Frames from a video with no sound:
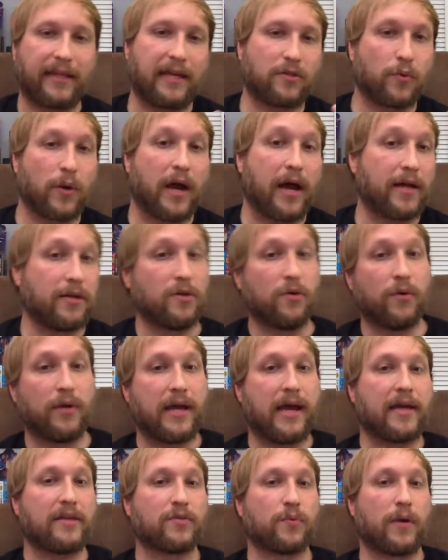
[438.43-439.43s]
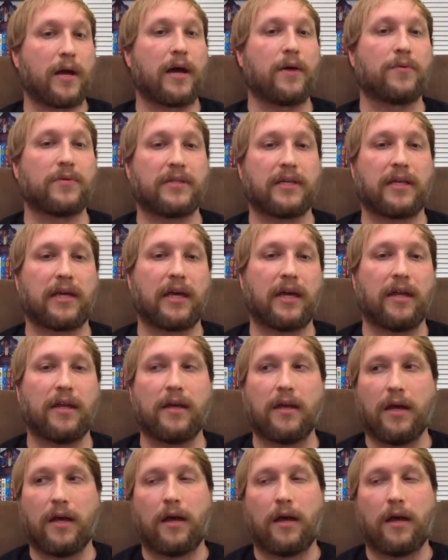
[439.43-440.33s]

That's what I knew it as when I was a kid.